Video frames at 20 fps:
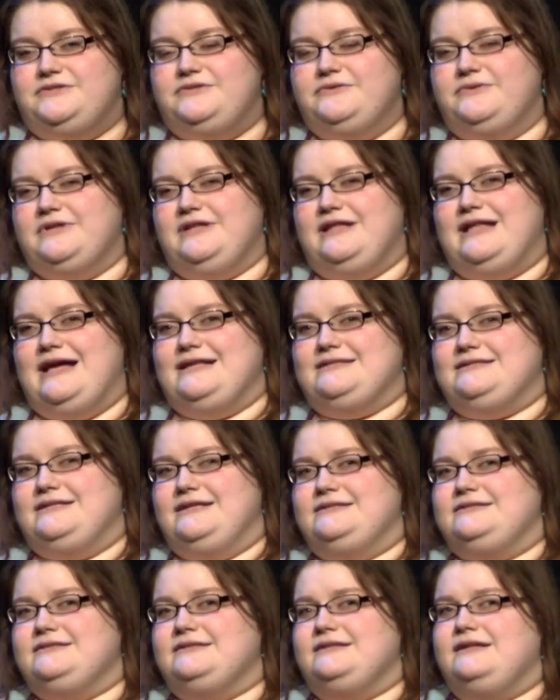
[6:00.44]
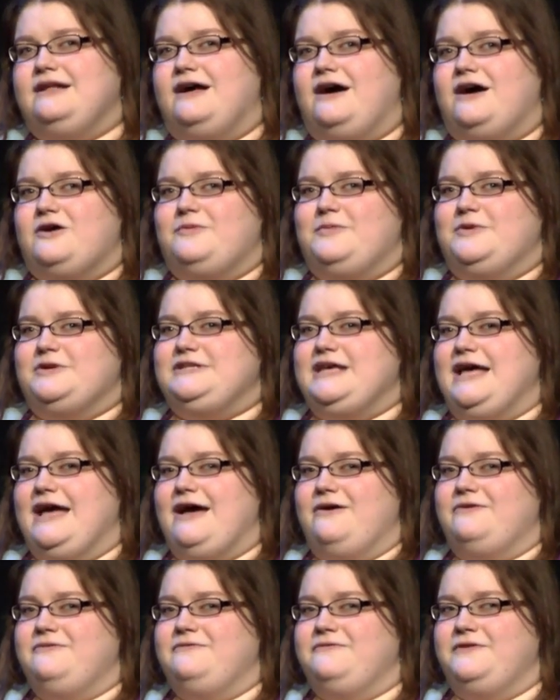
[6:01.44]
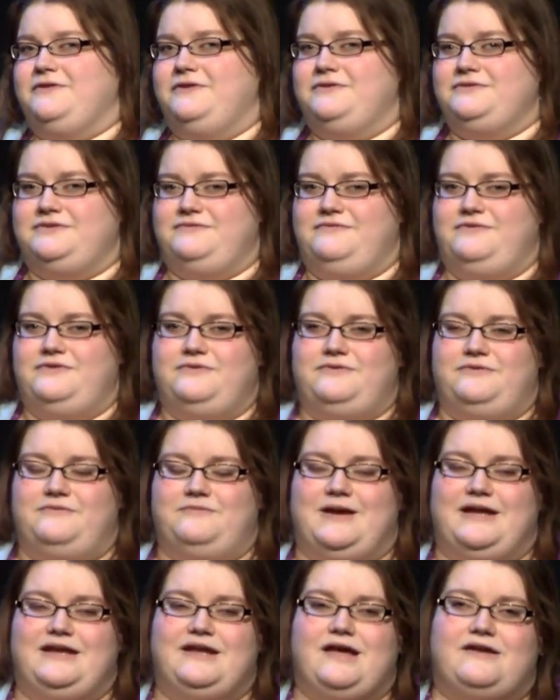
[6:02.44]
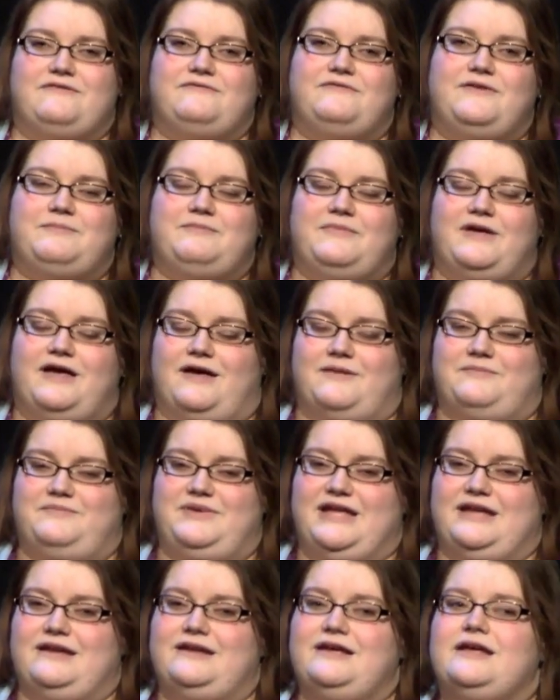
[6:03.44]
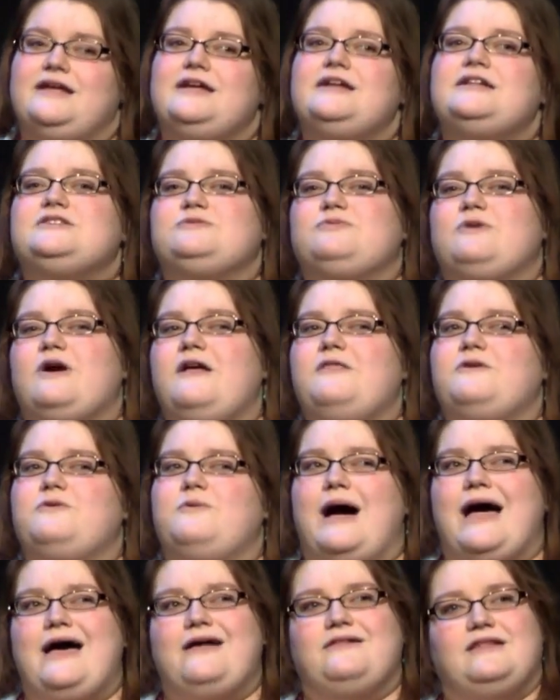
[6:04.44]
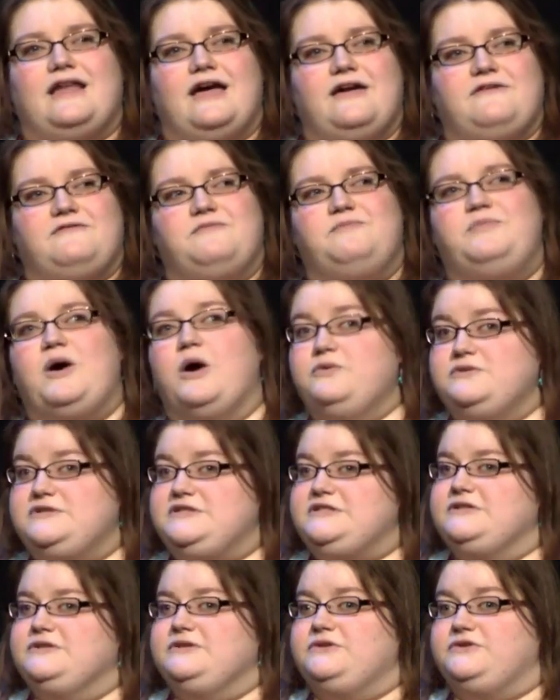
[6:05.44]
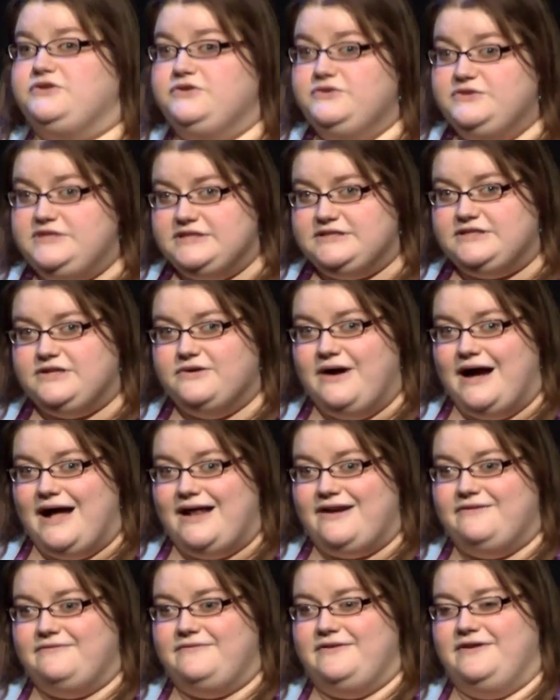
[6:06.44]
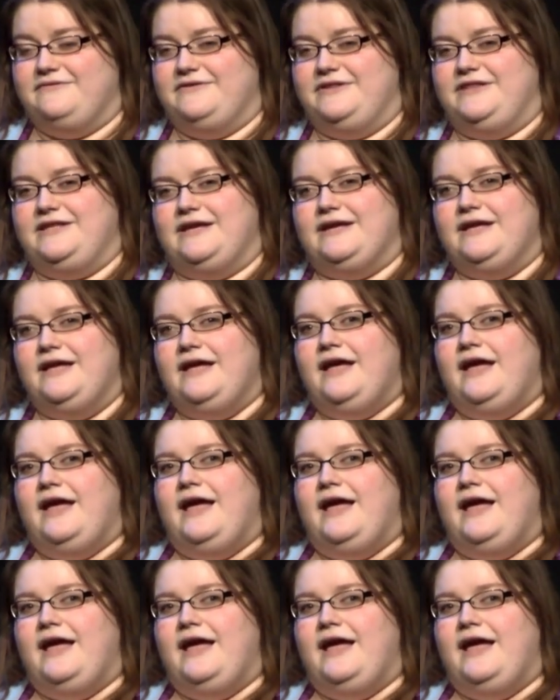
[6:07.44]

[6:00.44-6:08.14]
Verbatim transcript: Alaska. It's a little harbor town for those of you who might not have been. It's where all the wildlife boats and cruises go out of and everything.